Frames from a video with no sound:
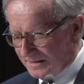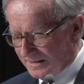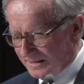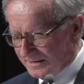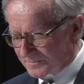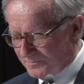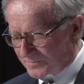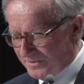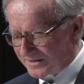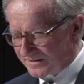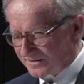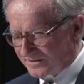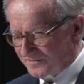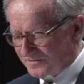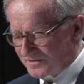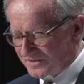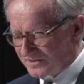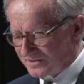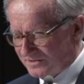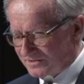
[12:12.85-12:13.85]
And the breadth
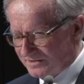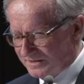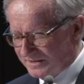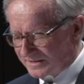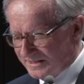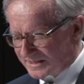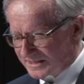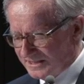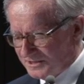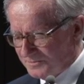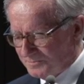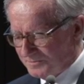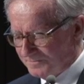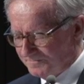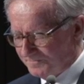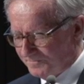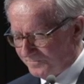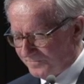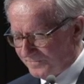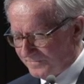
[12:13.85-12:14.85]
of this
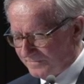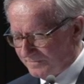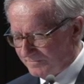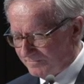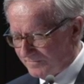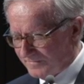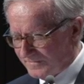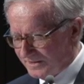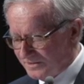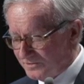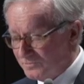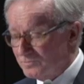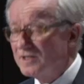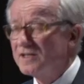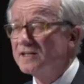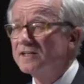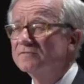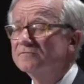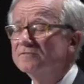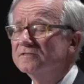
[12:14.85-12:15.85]
engagement is
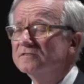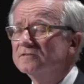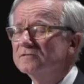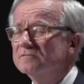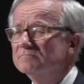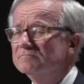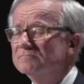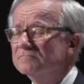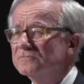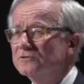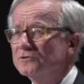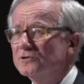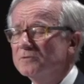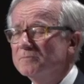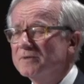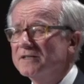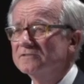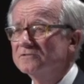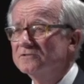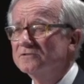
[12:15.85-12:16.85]
why I feel good
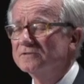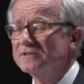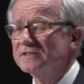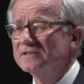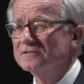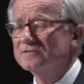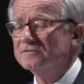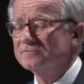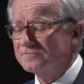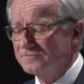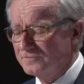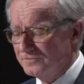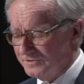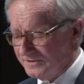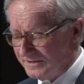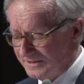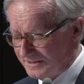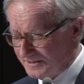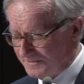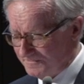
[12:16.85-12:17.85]
about
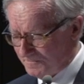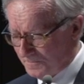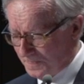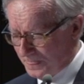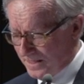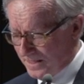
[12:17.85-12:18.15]
2014,